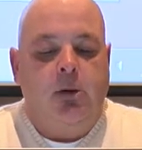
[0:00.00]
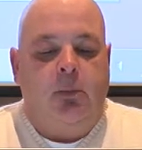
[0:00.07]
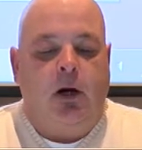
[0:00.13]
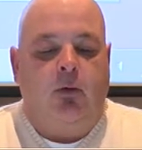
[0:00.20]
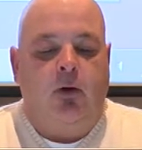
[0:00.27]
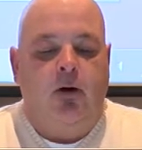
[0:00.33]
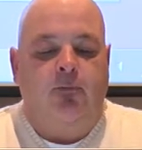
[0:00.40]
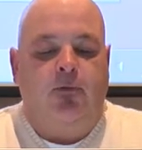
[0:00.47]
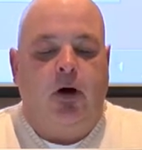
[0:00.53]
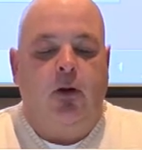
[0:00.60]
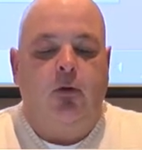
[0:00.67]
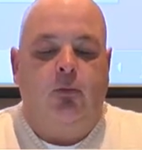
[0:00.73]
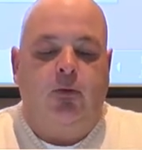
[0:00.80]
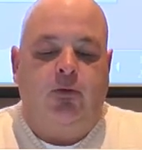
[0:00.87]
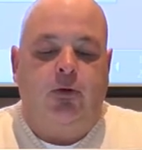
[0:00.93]
My
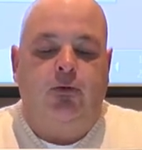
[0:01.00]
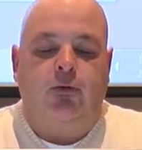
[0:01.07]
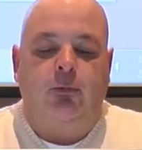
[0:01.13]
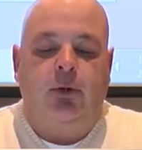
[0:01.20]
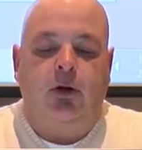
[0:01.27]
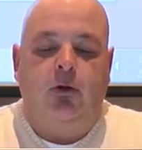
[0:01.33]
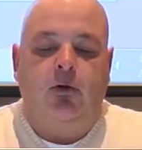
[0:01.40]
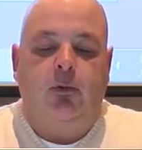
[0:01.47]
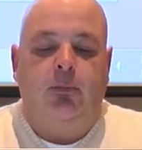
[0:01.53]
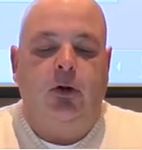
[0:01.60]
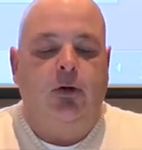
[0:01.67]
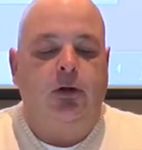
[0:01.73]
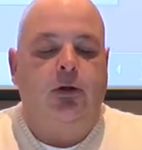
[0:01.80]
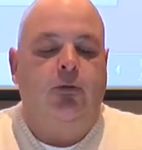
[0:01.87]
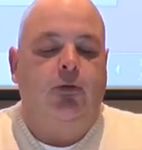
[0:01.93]
grandfather was instrumental in the
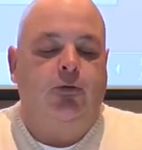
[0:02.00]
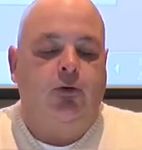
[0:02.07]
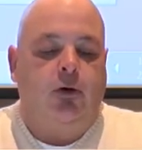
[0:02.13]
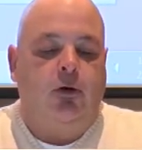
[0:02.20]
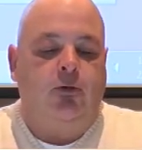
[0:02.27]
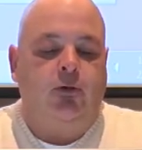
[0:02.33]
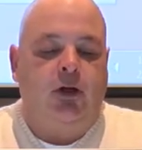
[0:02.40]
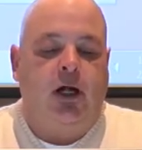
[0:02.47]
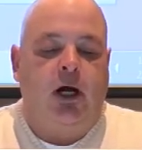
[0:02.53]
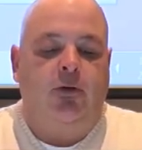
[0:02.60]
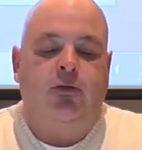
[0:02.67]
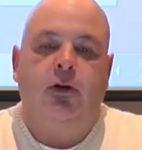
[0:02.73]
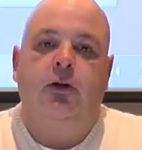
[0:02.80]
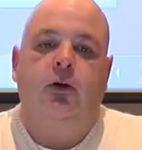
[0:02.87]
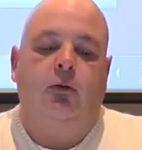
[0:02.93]
building of the church, and I
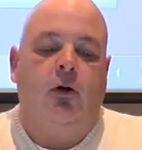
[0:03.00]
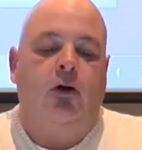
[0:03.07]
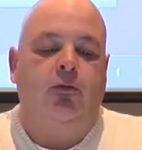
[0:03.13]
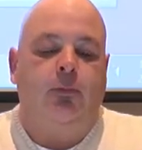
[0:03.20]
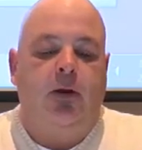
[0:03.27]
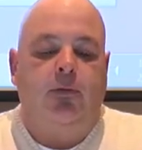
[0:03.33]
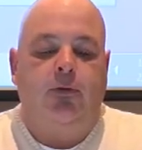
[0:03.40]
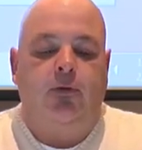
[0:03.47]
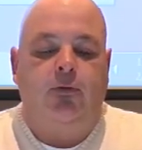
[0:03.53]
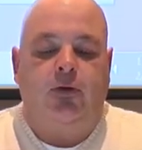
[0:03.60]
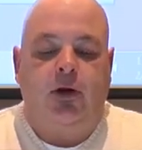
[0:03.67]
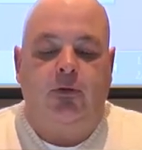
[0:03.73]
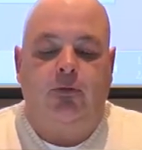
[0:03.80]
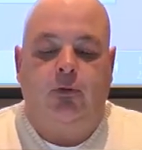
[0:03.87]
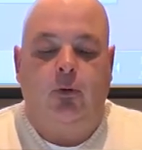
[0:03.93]
attended Christ Methodist
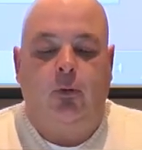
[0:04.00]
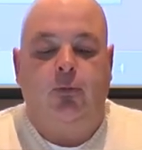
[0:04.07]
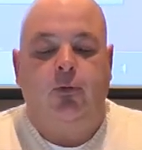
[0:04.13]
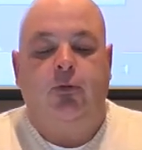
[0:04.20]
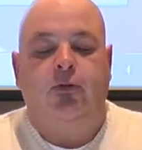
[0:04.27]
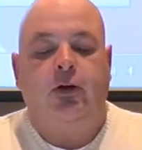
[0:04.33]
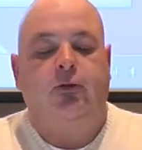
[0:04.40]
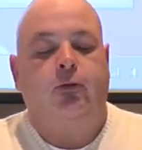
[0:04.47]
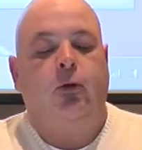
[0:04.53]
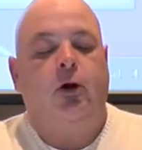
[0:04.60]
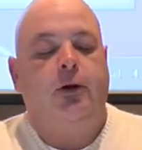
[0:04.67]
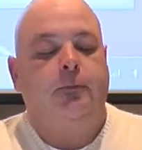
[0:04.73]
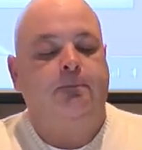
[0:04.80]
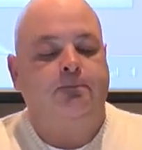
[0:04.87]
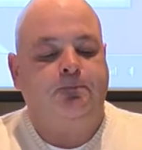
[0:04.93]
Day School through sixth grade,